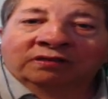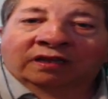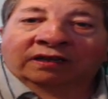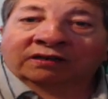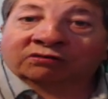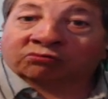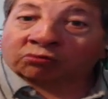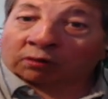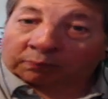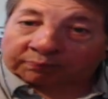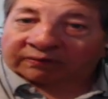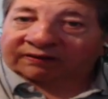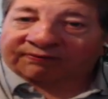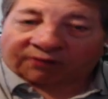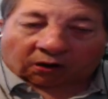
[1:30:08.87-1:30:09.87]
The
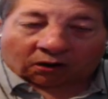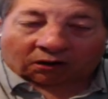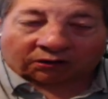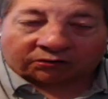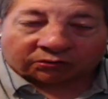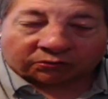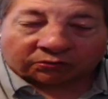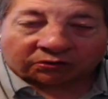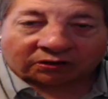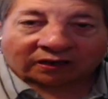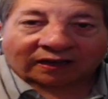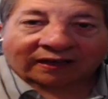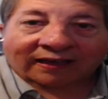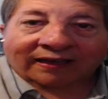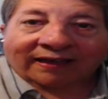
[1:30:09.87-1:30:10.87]
Grumpy Vlogger,
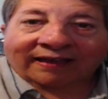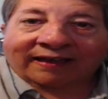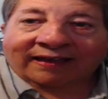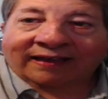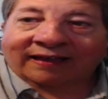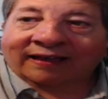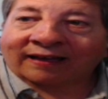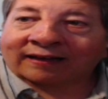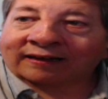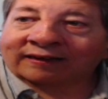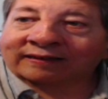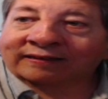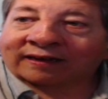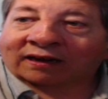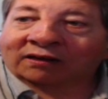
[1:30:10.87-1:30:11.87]

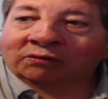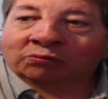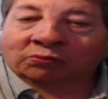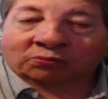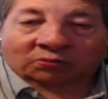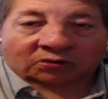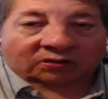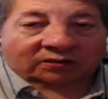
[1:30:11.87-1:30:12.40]
and I will